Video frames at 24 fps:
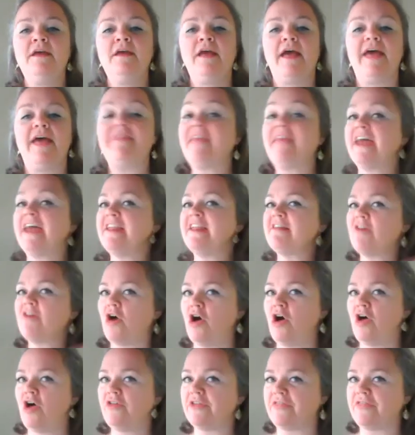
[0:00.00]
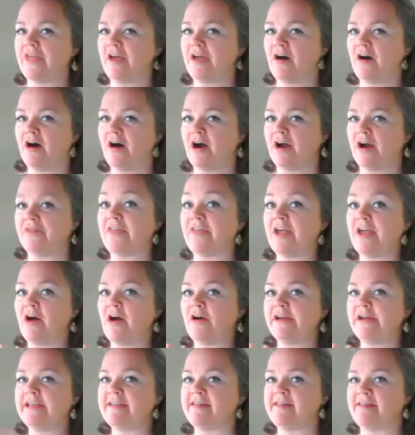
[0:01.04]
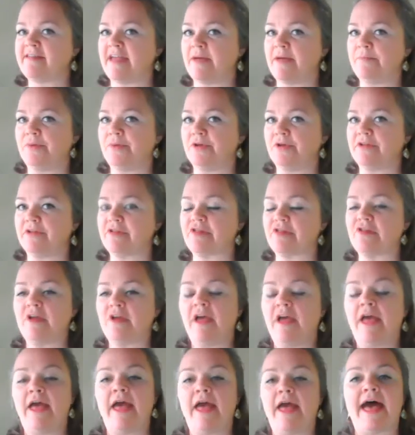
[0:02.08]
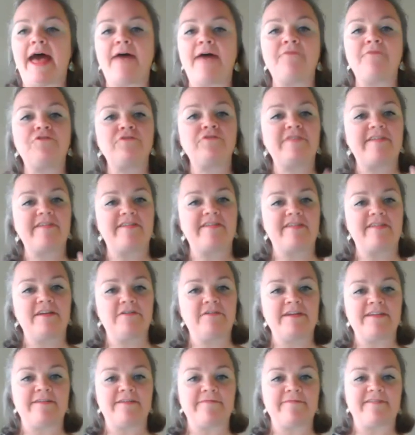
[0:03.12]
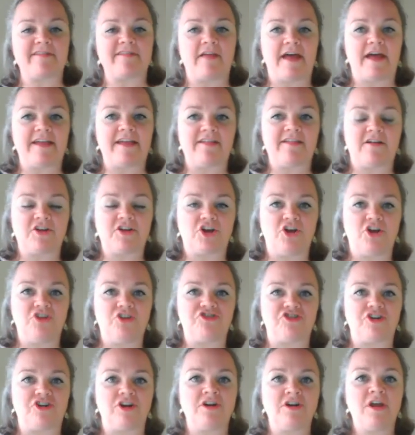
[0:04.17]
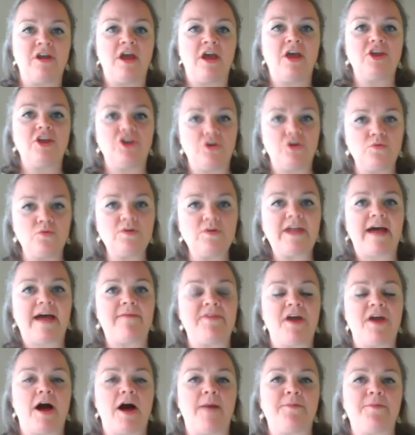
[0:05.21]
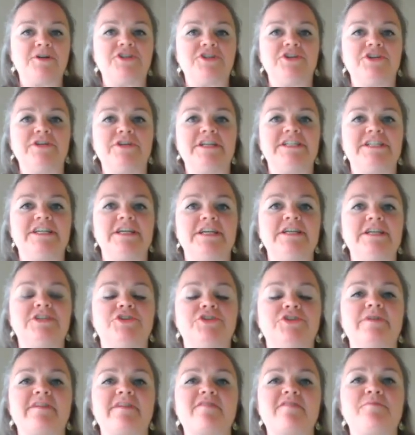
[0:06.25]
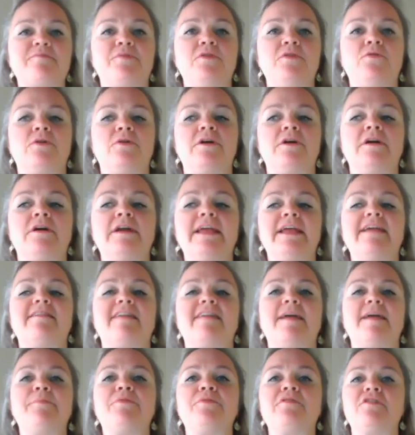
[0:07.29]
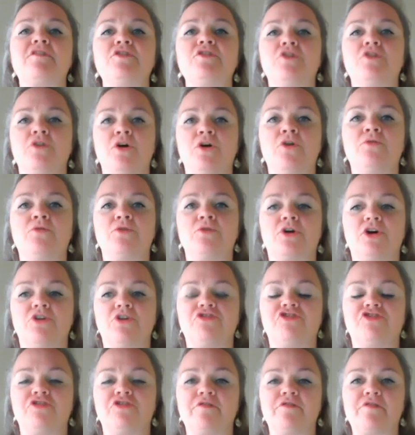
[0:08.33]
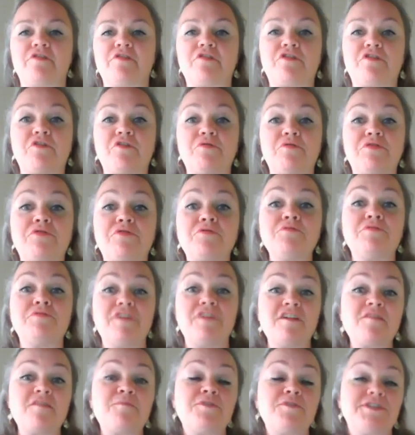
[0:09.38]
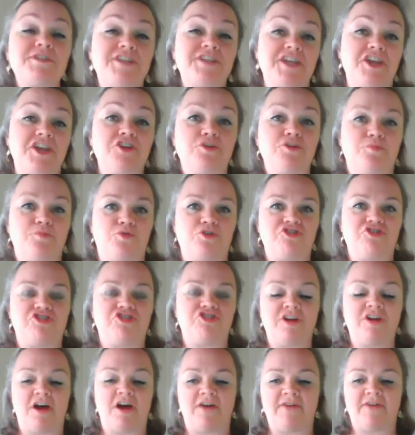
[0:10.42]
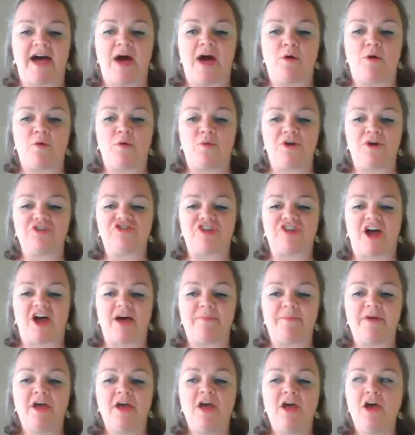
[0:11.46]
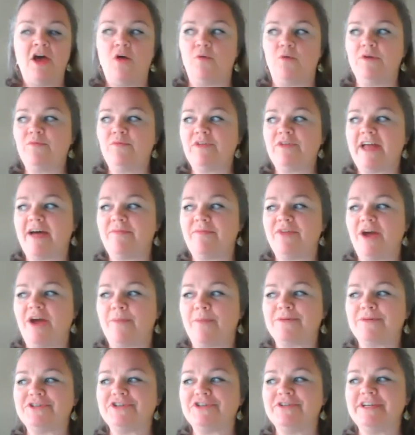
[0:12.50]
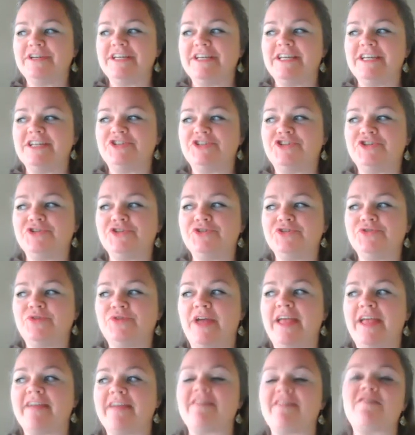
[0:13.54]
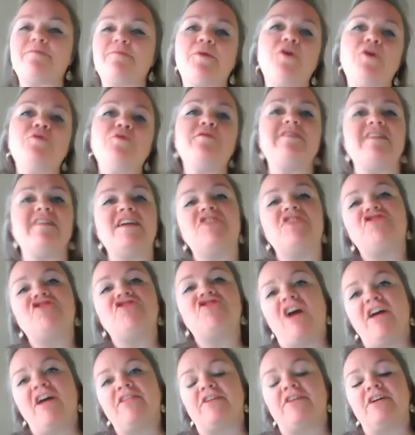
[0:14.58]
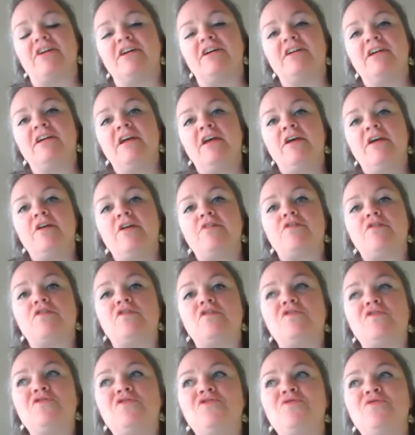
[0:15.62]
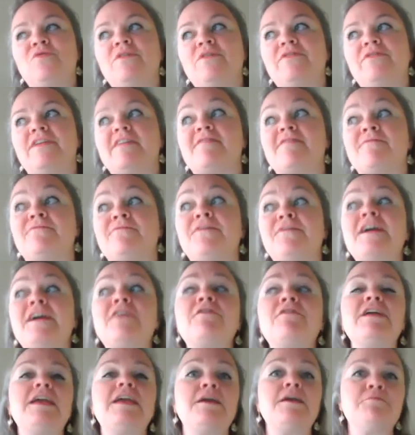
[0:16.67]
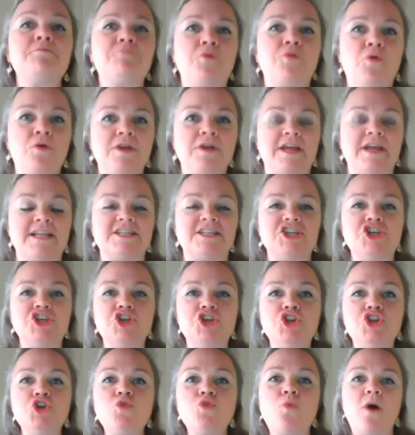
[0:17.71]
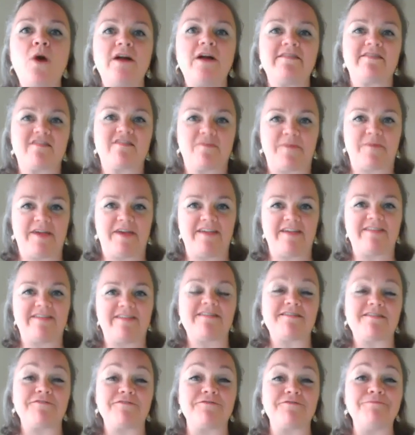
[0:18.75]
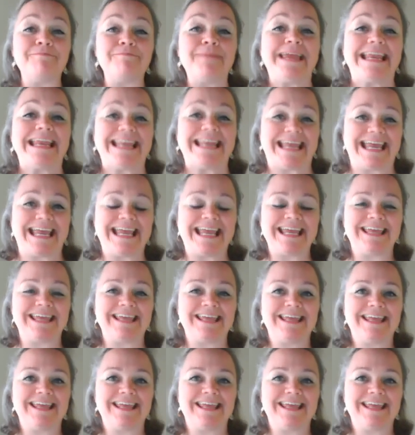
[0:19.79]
and that is all that they are. They are examples. After the series of slides on culture, you will have the opportunity to explore examples in your own cultures. So through this particular portion of our workshop, we will have the opportunity to expose each other to these very important, nuanced pieces of meaning